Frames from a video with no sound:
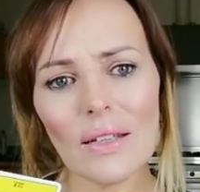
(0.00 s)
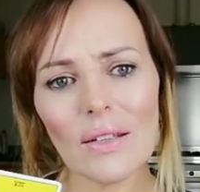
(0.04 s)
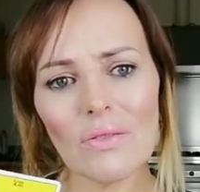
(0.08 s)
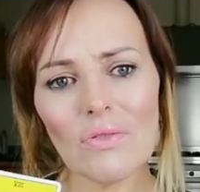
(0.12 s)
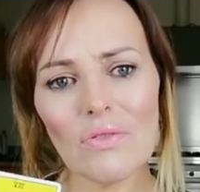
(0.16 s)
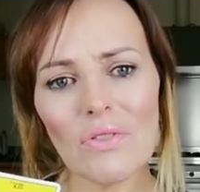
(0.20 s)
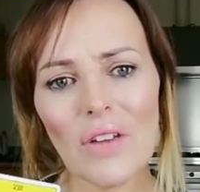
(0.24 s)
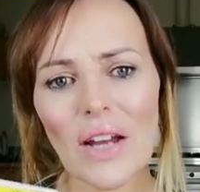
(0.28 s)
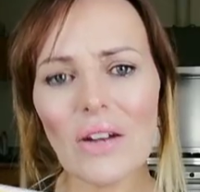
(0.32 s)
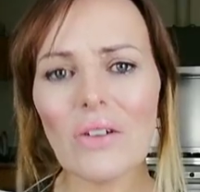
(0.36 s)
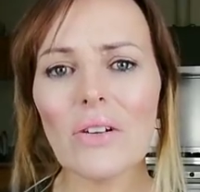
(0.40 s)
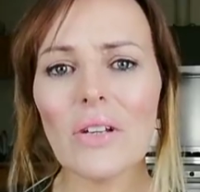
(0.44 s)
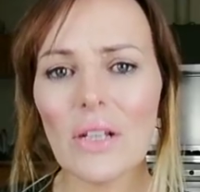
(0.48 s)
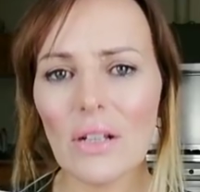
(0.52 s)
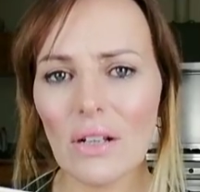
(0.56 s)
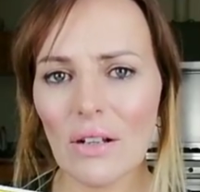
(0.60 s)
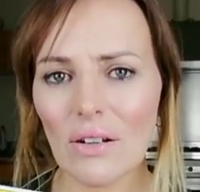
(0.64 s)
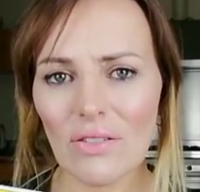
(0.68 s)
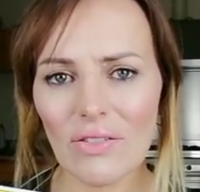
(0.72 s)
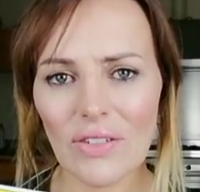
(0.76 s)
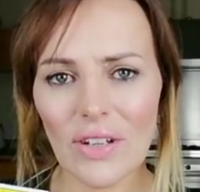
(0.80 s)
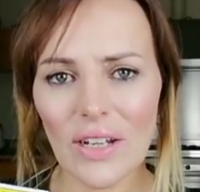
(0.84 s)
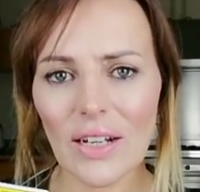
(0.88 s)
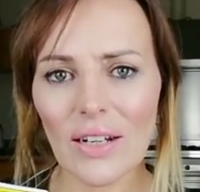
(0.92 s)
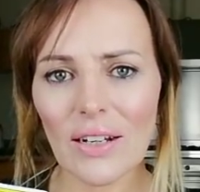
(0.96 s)
very
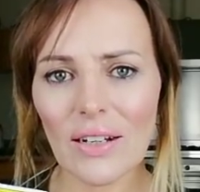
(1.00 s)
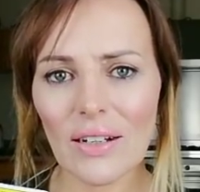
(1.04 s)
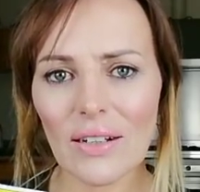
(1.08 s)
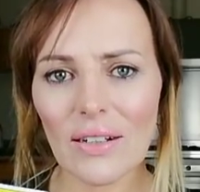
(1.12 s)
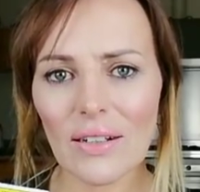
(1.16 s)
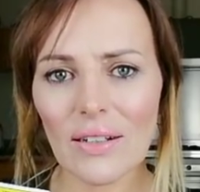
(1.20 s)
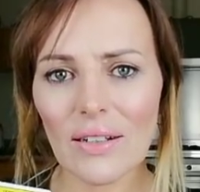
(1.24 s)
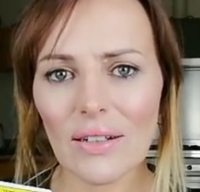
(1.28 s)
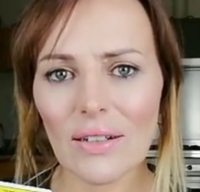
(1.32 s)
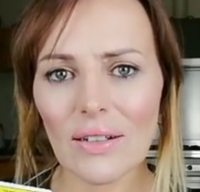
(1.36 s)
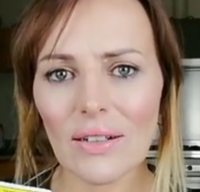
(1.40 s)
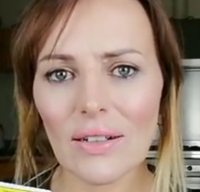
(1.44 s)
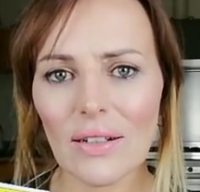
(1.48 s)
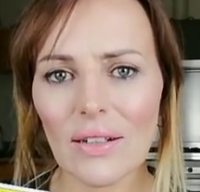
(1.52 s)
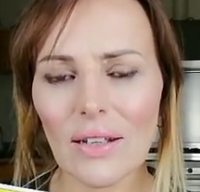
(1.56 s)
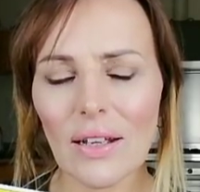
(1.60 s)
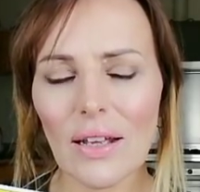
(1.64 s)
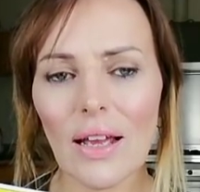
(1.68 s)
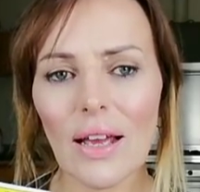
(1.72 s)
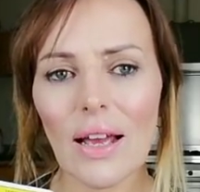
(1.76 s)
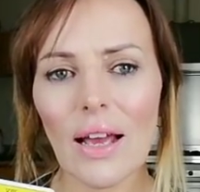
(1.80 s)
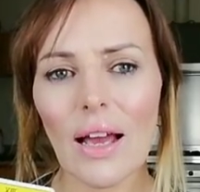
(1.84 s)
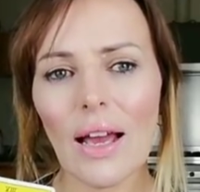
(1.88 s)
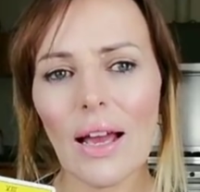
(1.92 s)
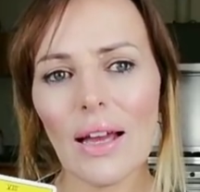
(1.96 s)
loving.
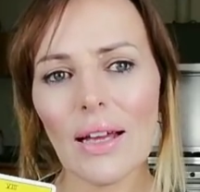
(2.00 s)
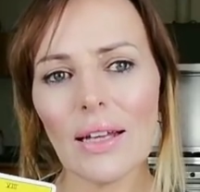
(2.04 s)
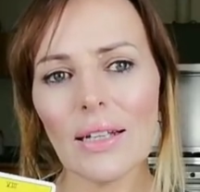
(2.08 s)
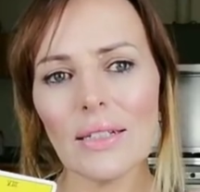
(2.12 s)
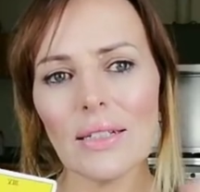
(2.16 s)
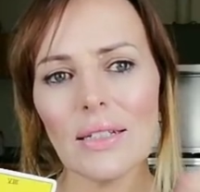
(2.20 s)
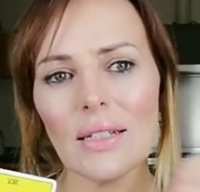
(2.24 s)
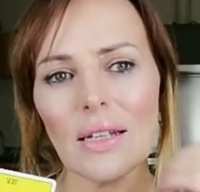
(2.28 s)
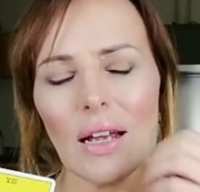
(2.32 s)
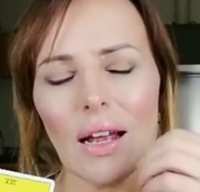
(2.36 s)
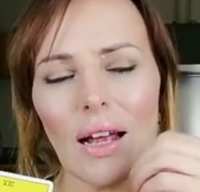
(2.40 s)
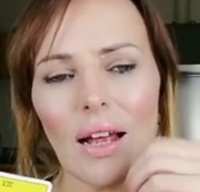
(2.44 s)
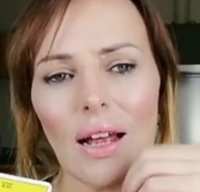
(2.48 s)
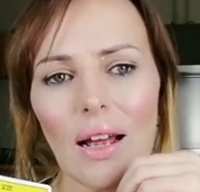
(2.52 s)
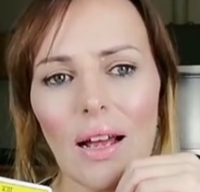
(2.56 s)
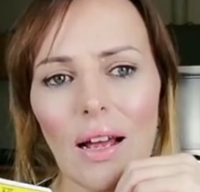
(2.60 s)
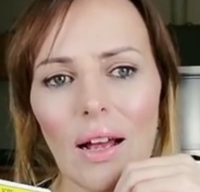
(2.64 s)
And